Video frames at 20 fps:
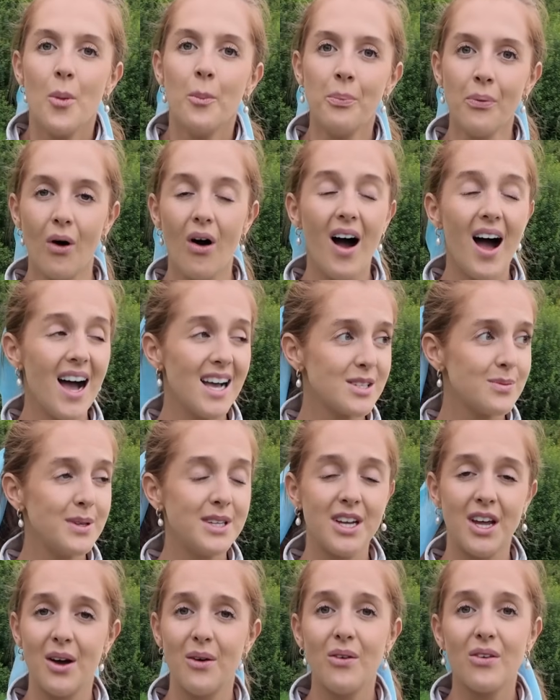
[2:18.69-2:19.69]
But as
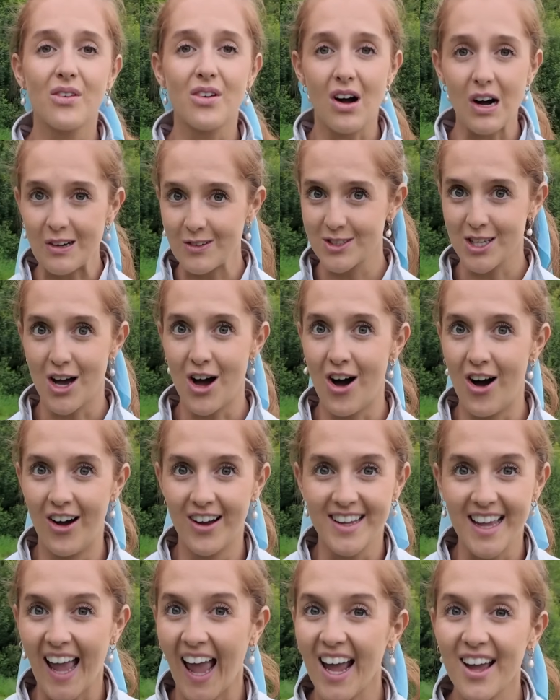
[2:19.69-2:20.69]
we know, golf's a
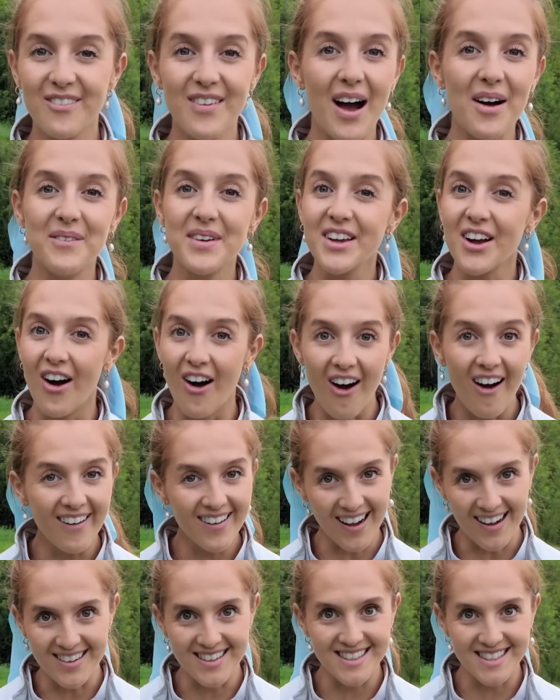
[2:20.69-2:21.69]
hard game and we can't
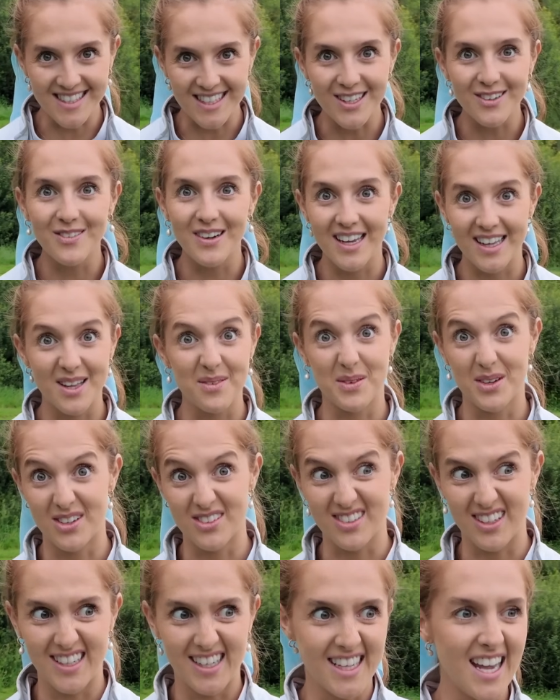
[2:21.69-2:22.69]
guarantee where the
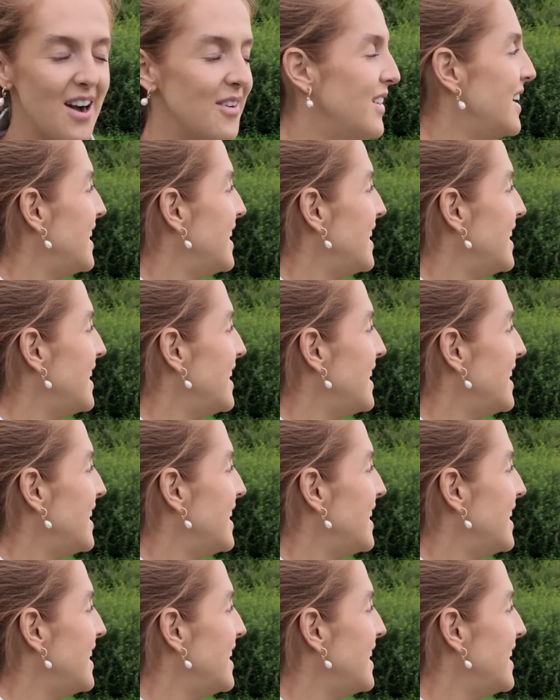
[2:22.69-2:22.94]
ball's going to go.